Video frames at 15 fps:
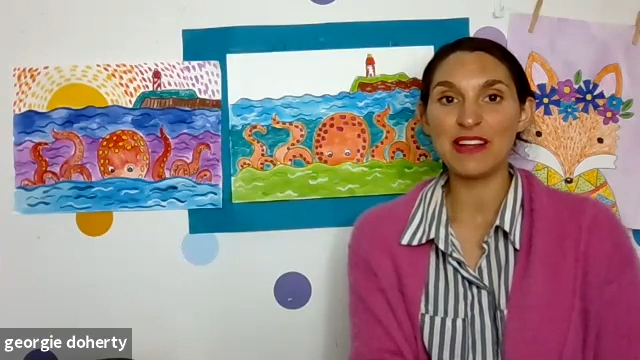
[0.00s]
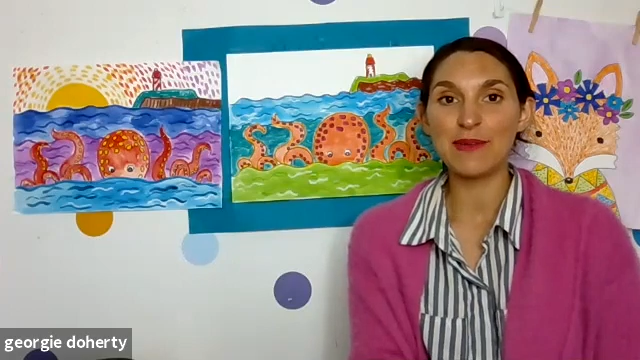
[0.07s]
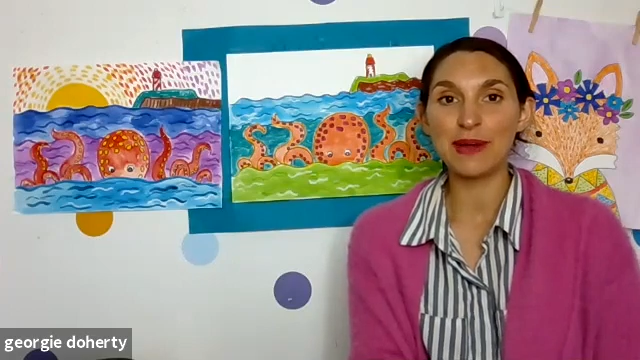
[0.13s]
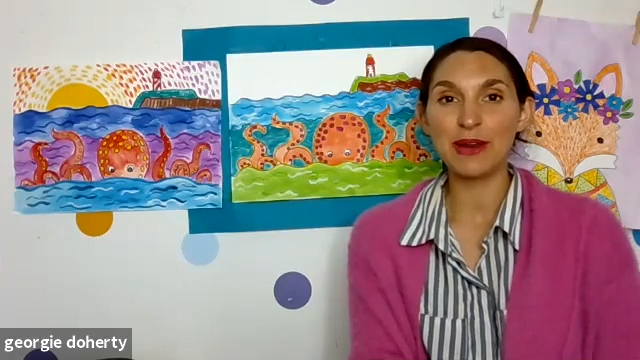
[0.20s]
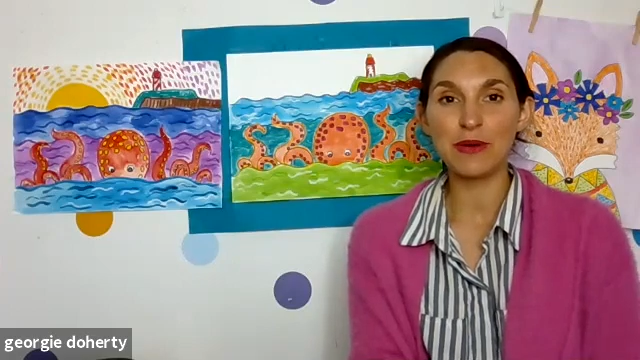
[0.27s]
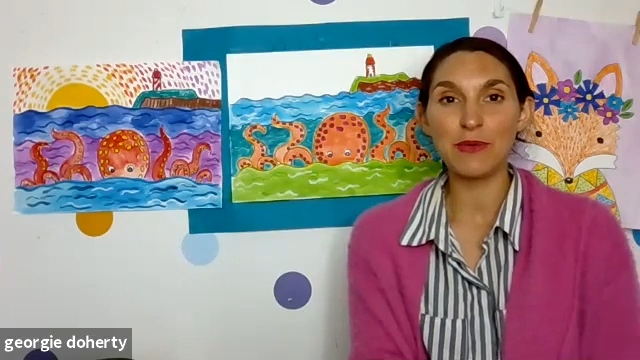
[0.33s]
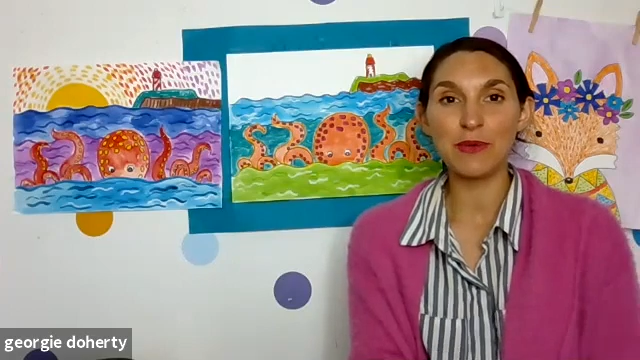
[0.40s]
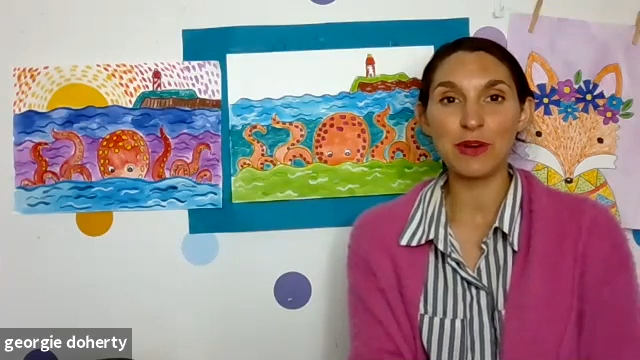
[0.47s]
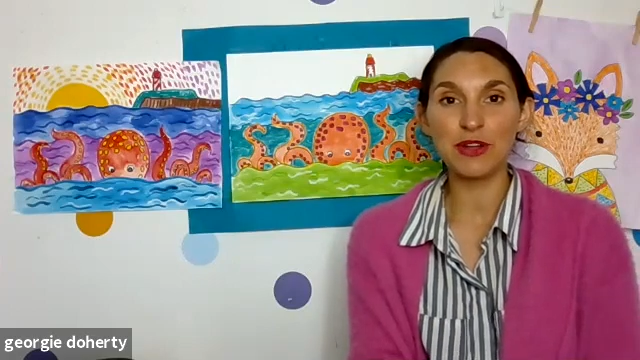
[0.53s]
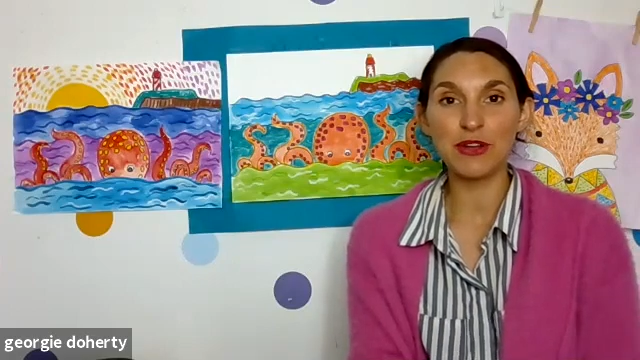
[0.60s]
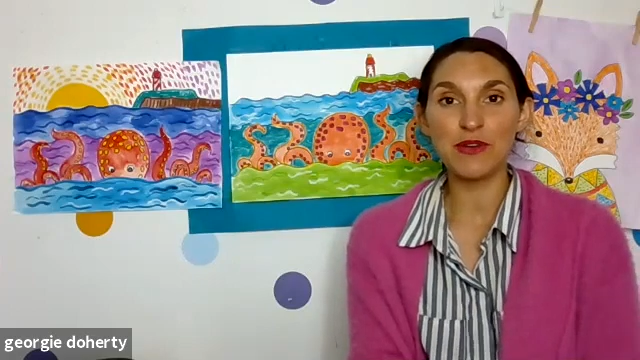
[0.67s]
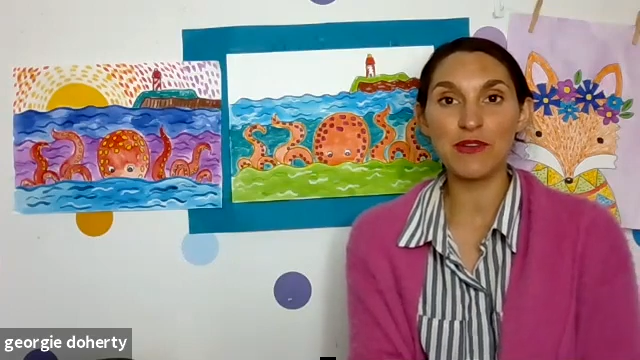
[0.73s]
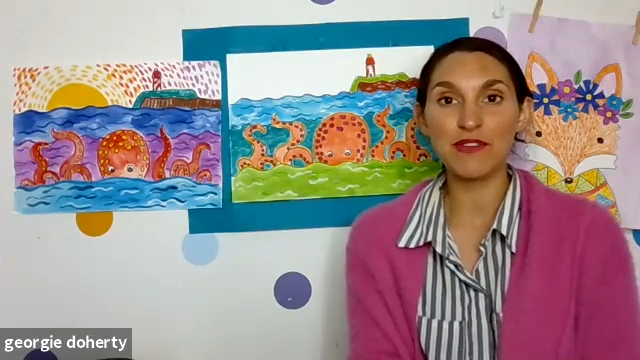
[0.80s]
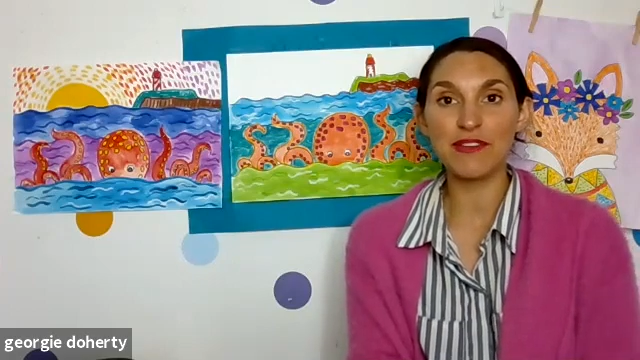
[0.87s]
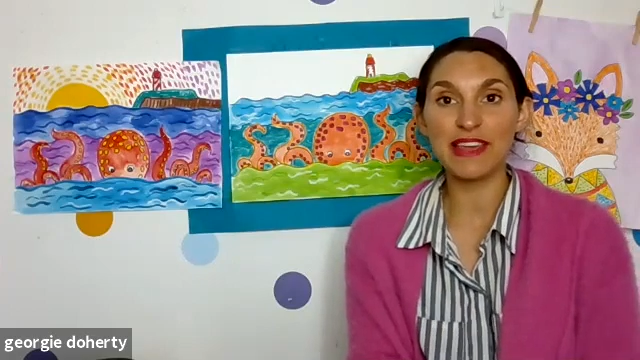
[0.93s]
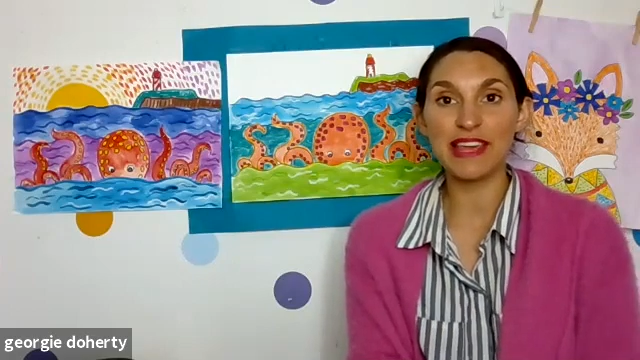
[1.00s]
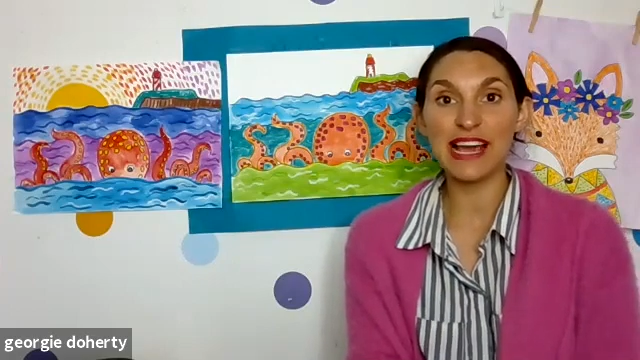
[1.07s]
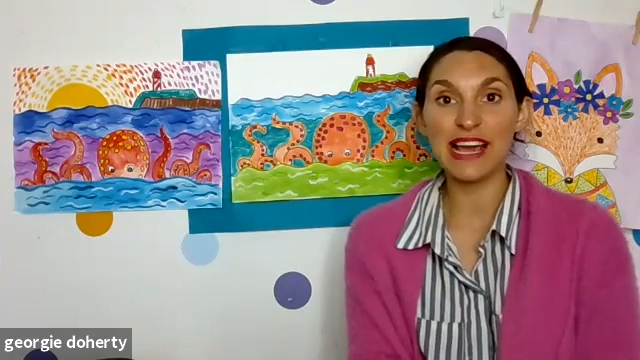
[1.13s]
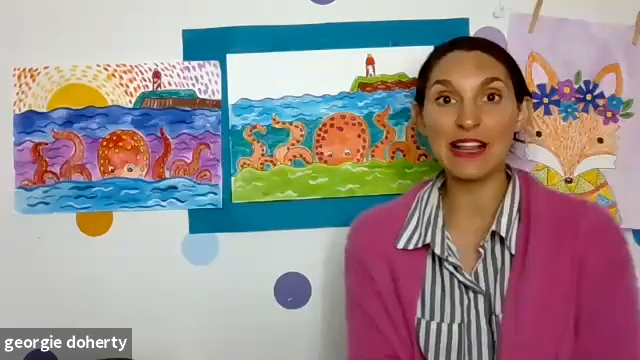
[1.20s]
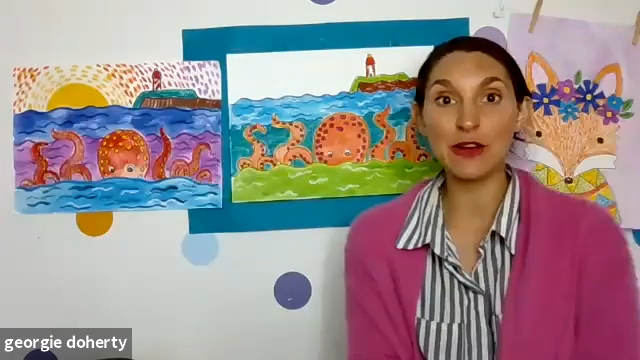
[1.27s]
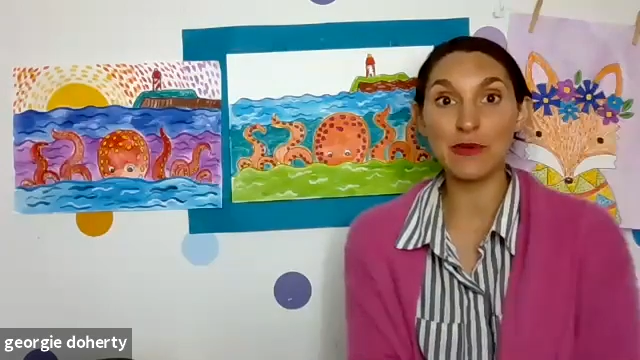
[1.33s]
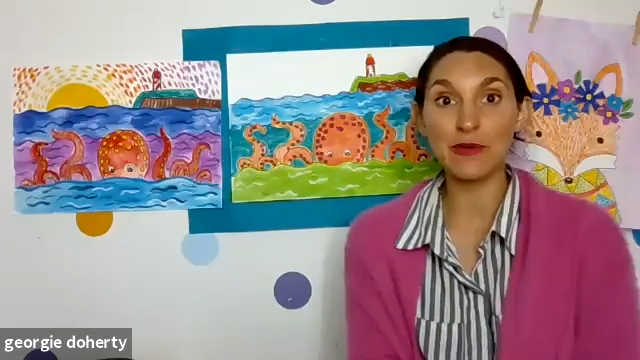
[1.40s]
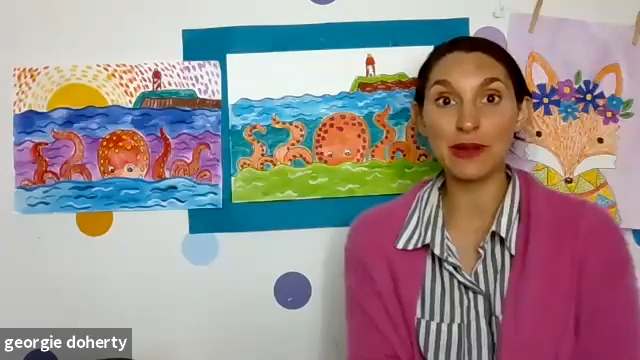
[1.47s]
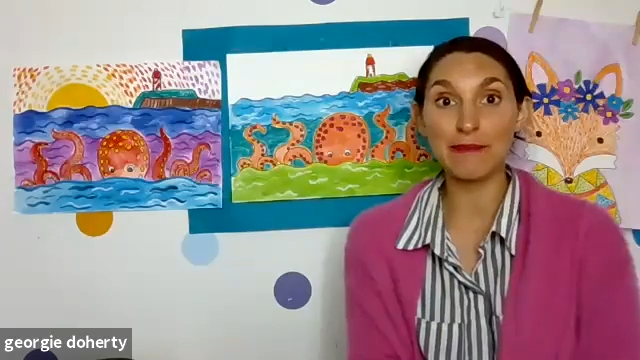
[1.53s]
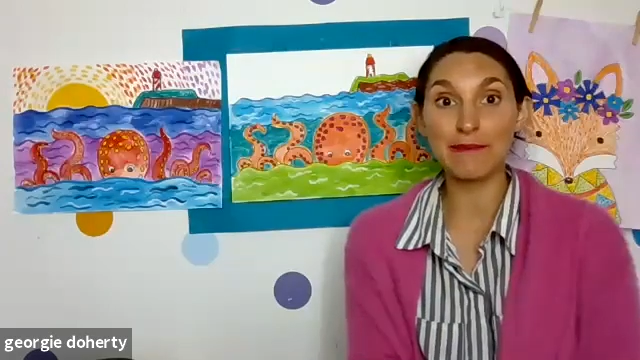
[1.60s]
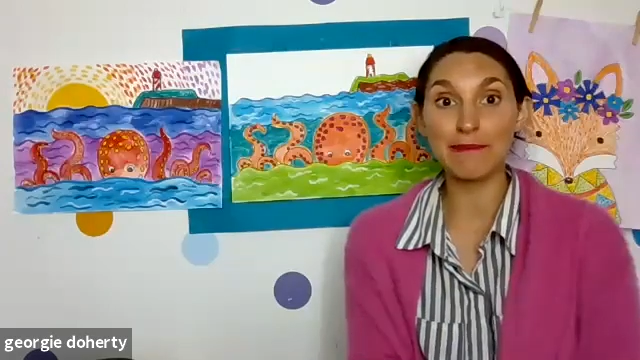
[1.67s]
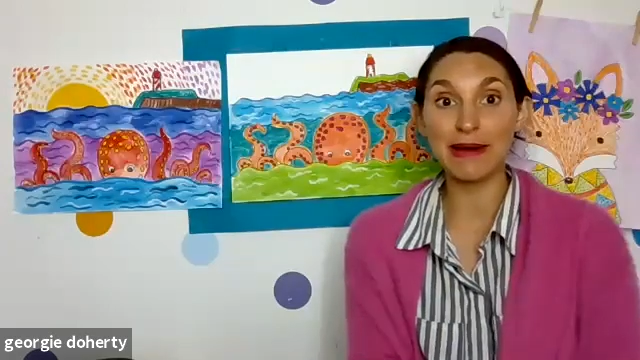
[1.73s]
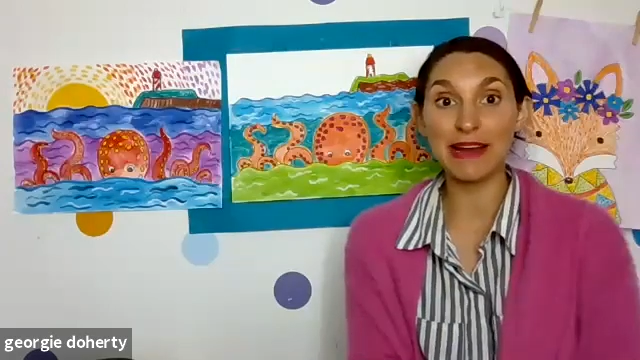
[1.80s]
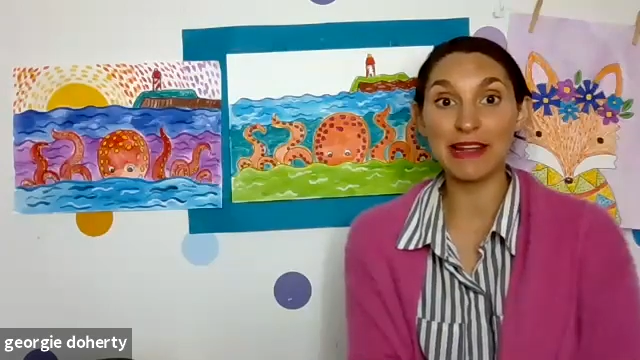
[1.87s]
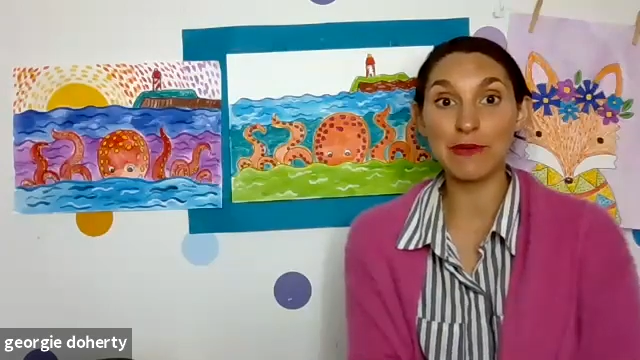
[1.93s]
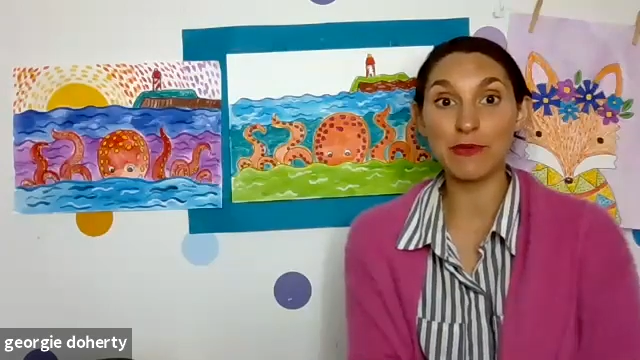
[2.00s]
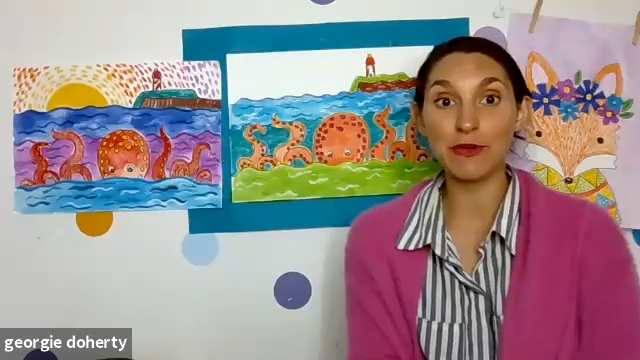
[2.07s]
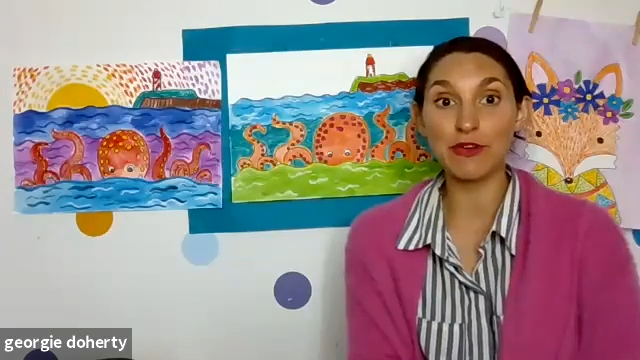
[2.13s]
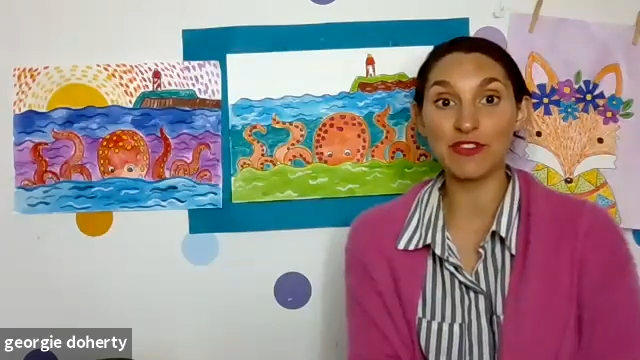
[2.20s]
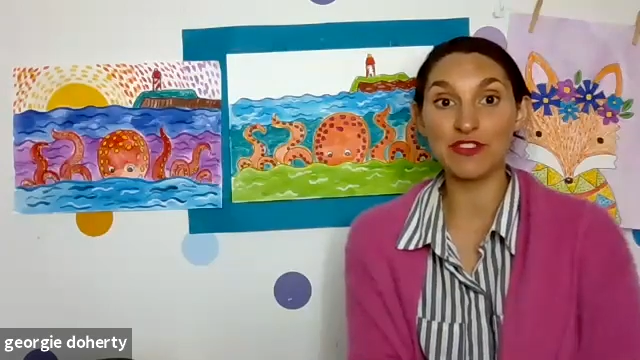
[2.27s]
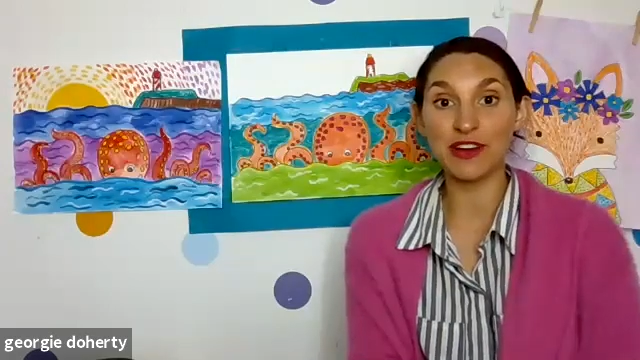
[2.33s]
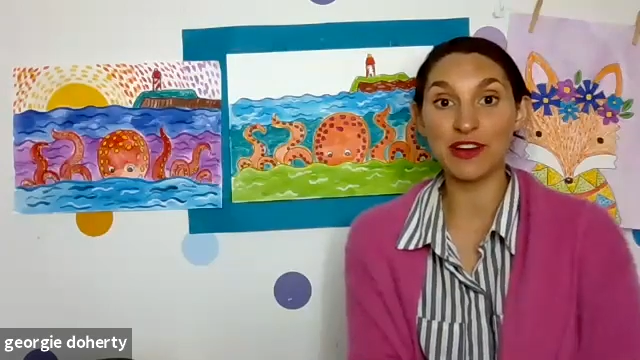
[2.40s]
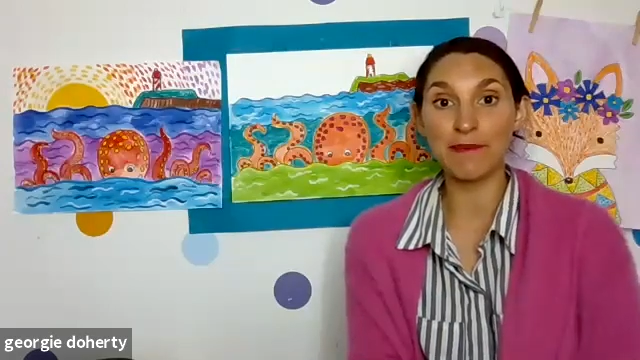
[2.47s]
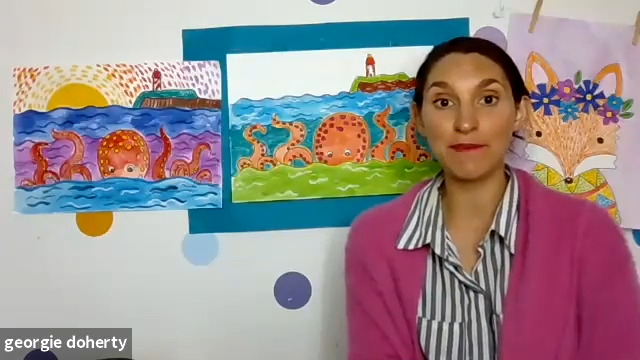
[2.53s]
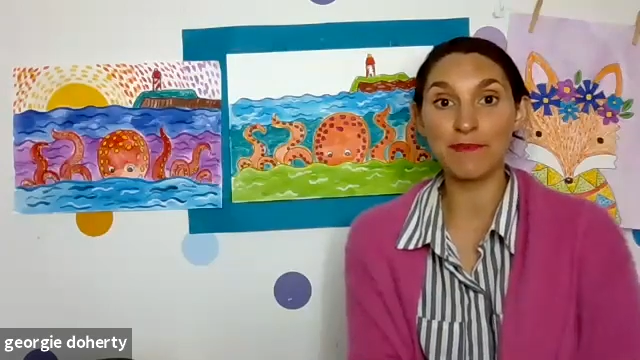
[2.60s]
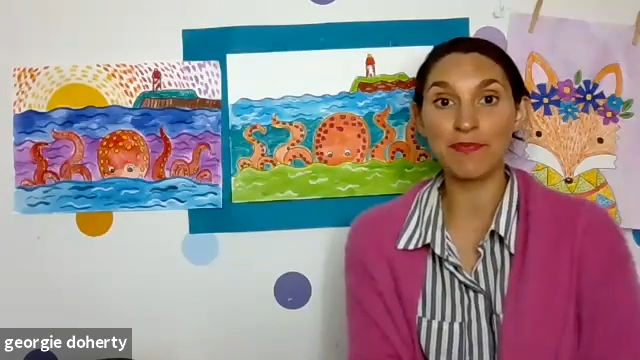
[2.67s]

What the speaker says: We don't want to use yellow in a muddy water.